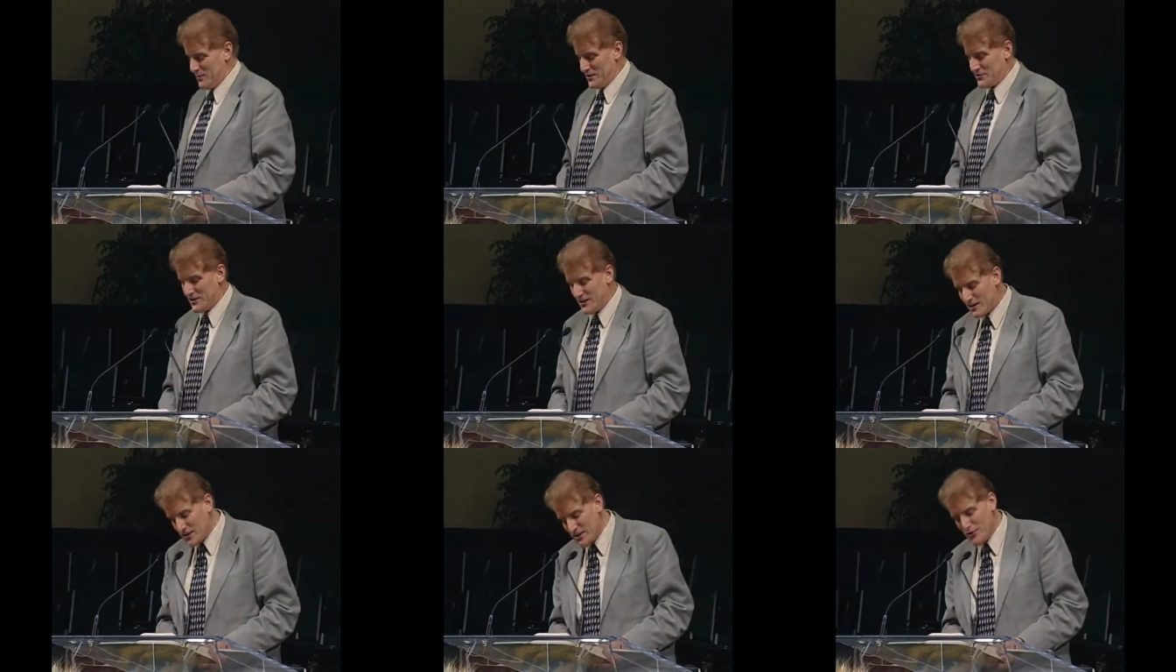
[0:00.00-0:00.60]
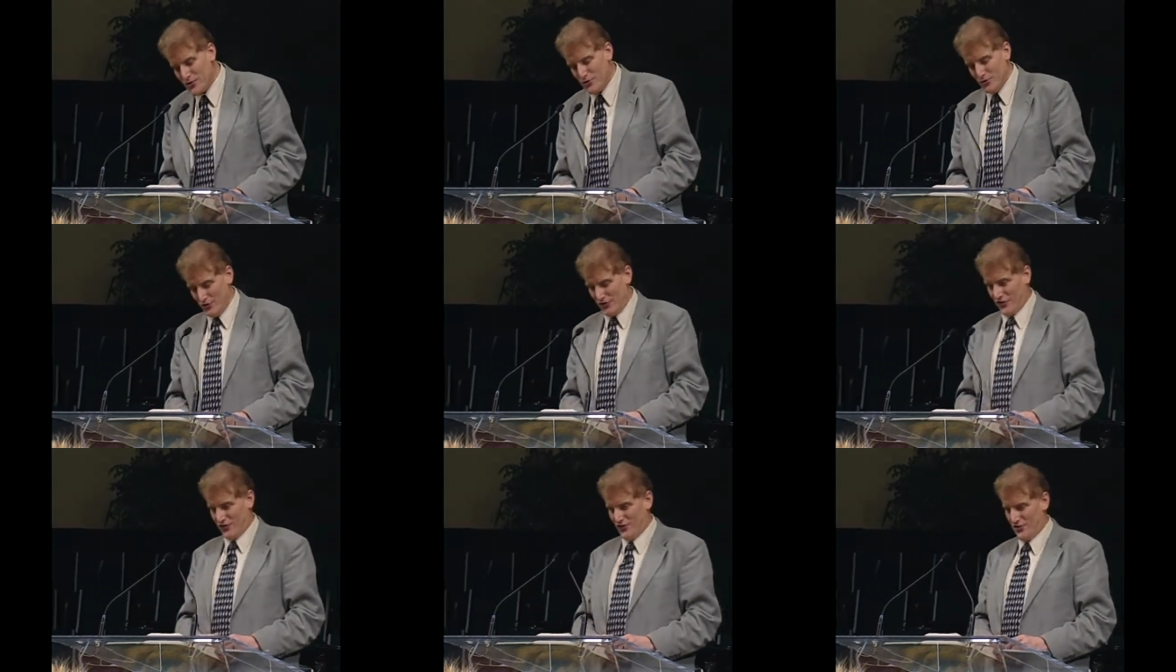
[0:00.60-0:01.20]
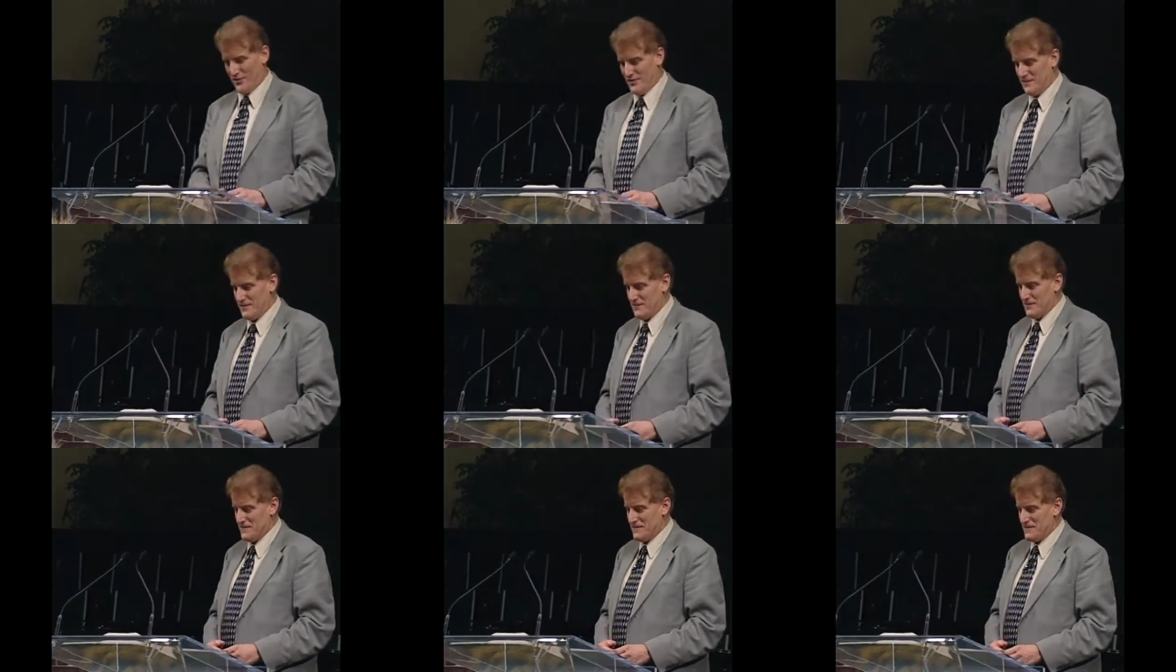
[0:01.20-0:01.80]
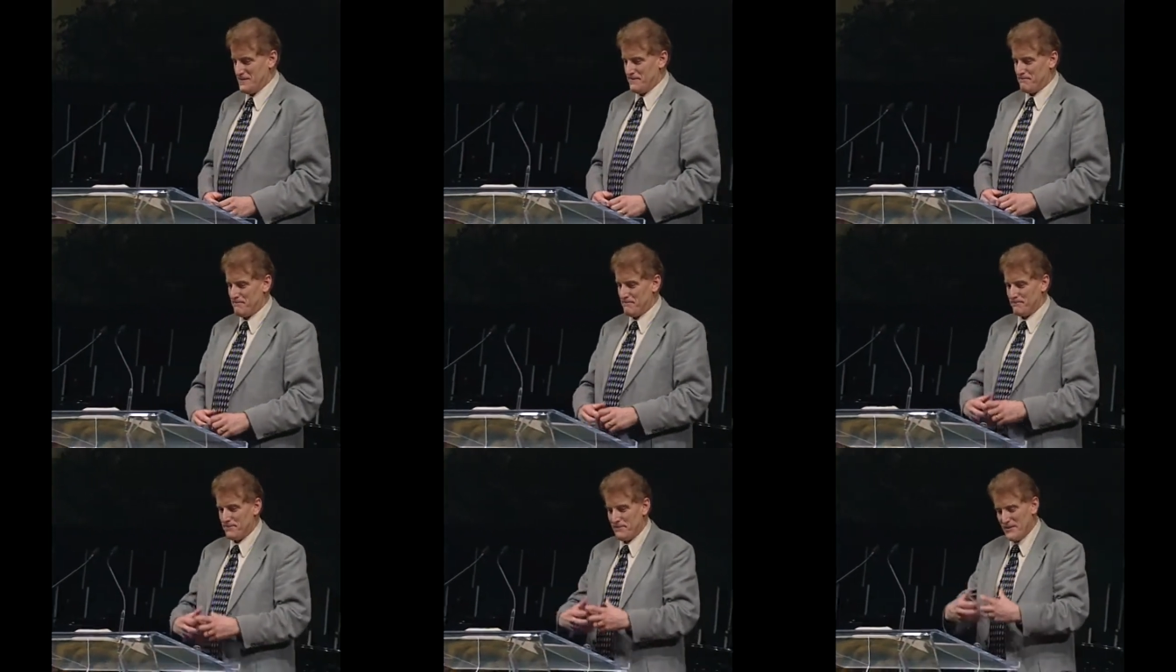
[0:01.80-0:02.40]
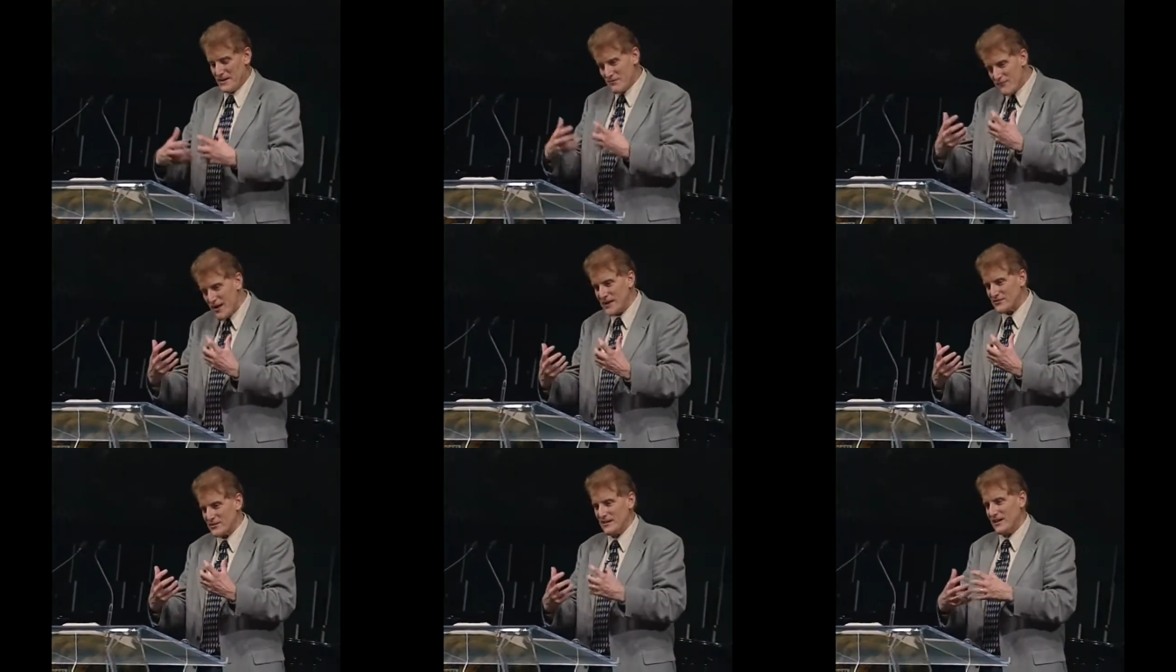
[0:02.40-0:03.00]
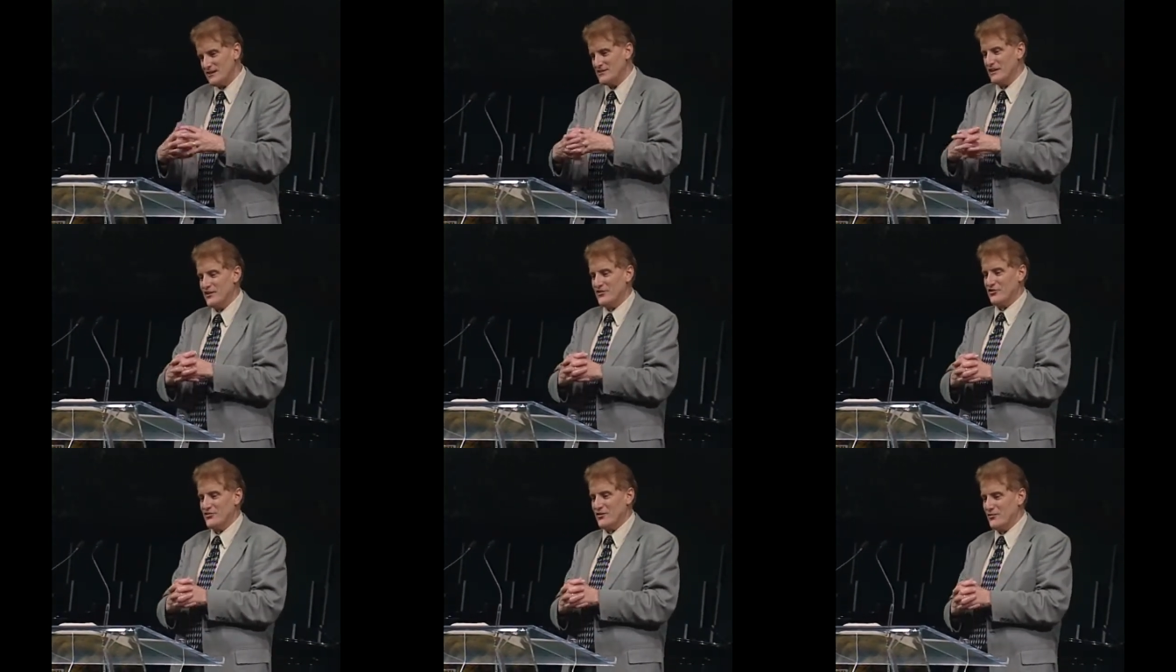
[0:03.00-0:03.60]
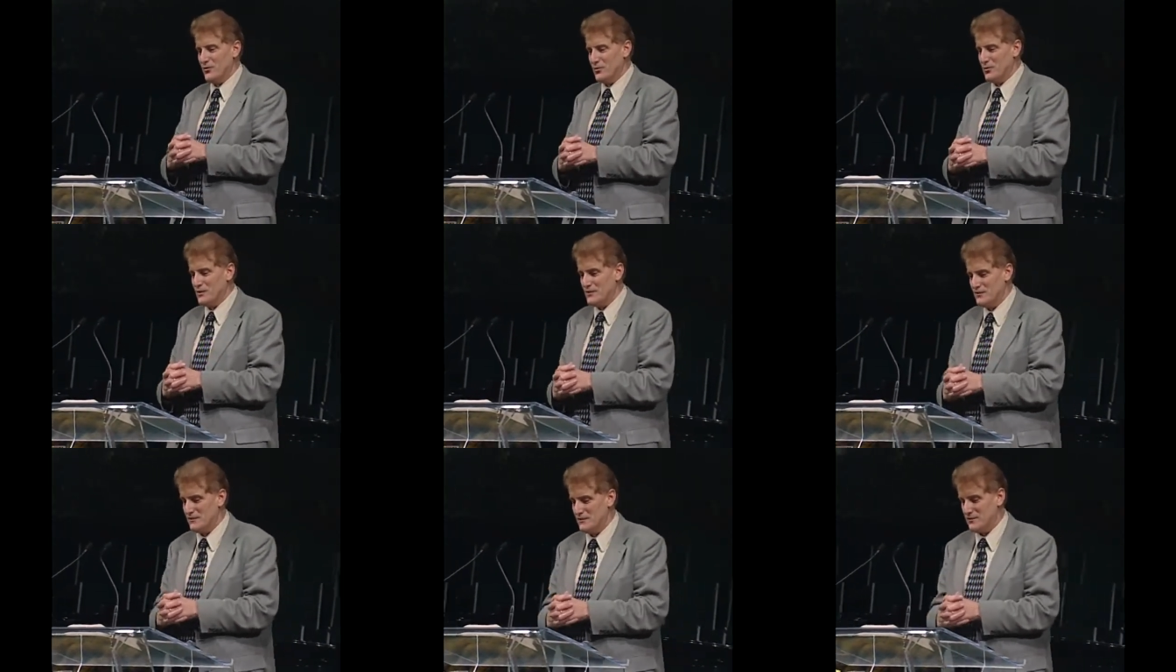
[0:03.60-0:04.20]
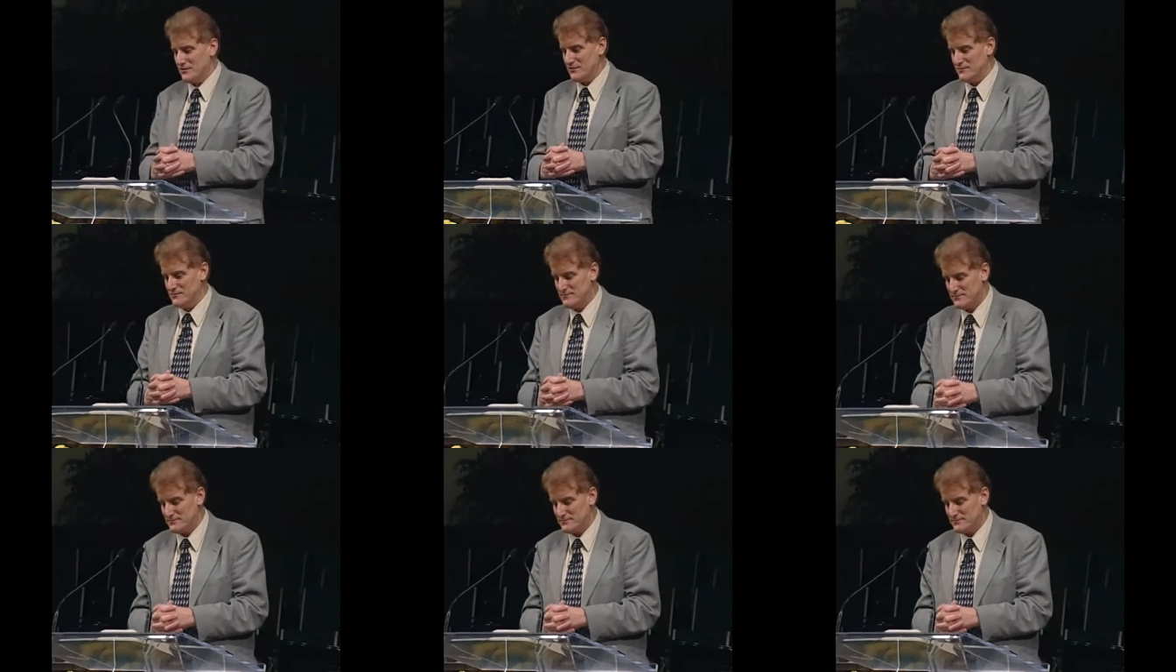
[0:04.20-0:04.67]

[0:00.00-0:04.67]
which includes the evangelization of the world.